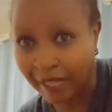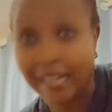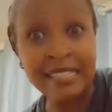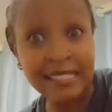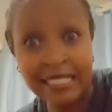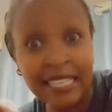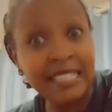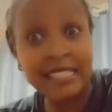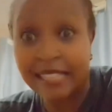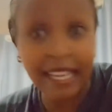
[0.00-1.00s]
and satan
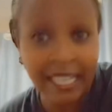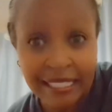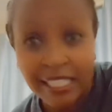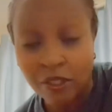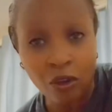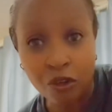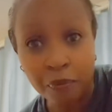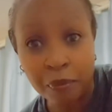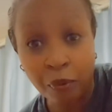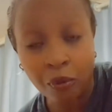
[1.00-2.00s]
is there getting his own
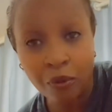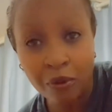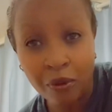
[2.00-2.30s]
people